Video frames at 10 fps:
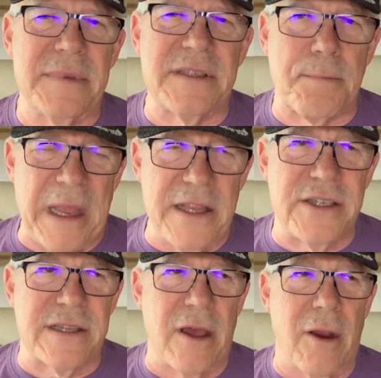
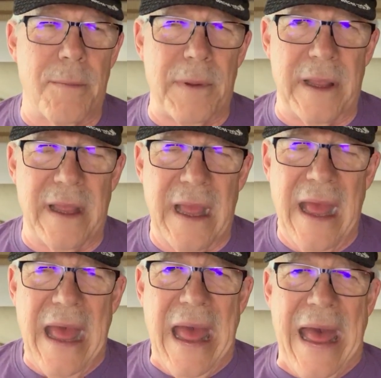speech therapy.
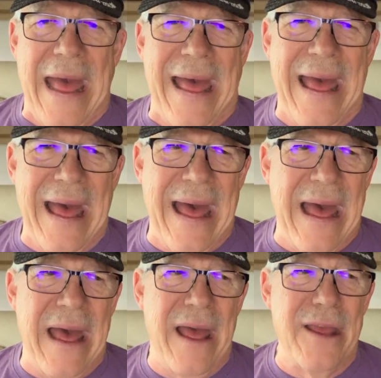
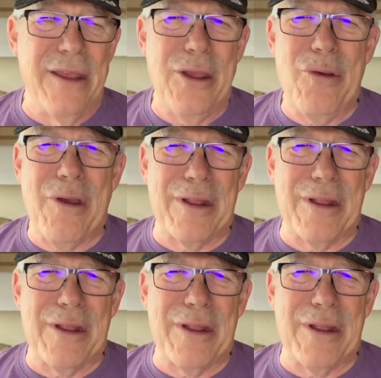You